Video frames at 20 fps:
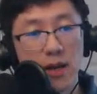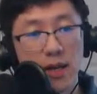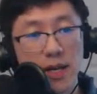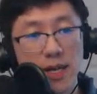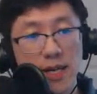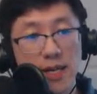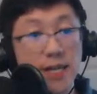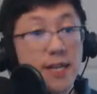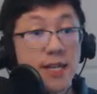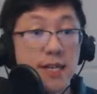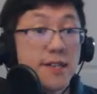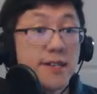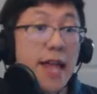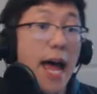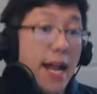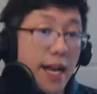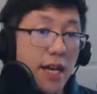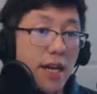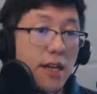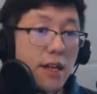Is
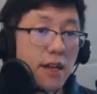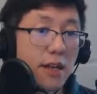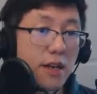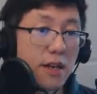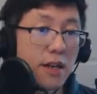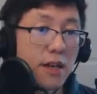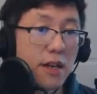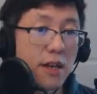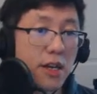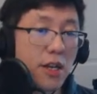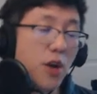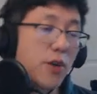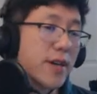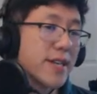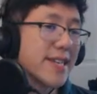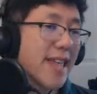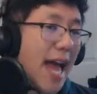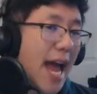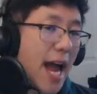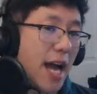that it? You know,
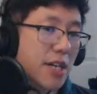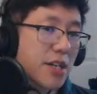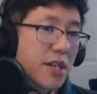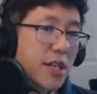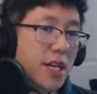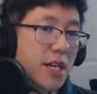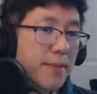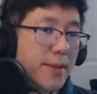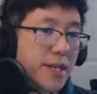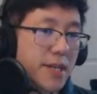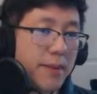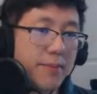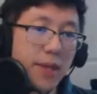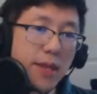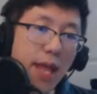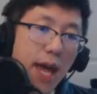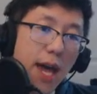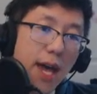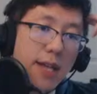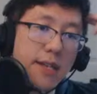is that actually going to be something
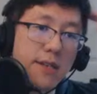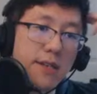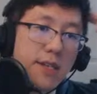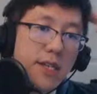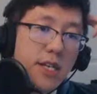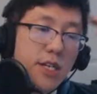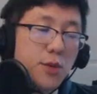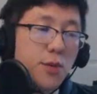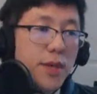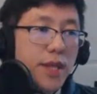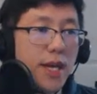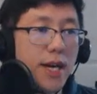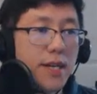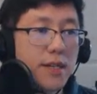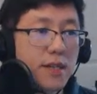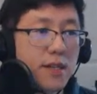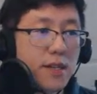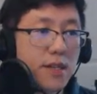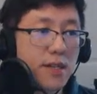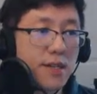that sticks with us?